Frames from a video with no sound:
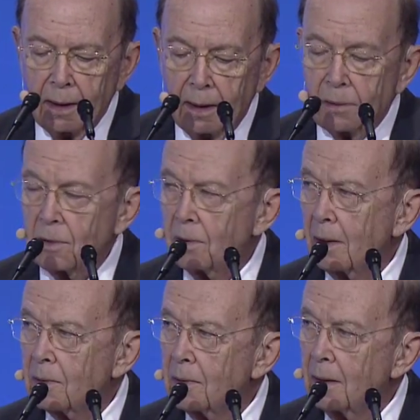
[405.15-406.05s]
and
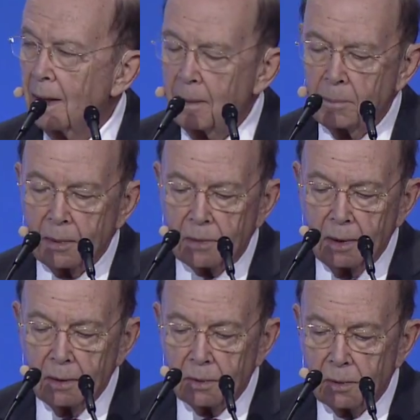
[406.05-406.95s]
60
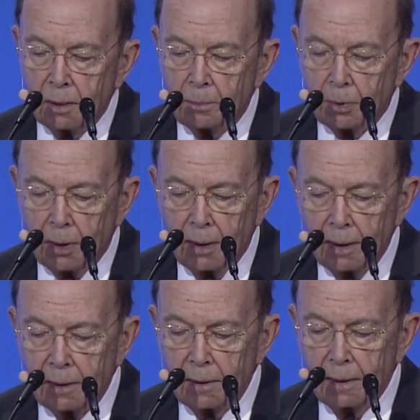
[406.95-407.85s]
embassies abroad.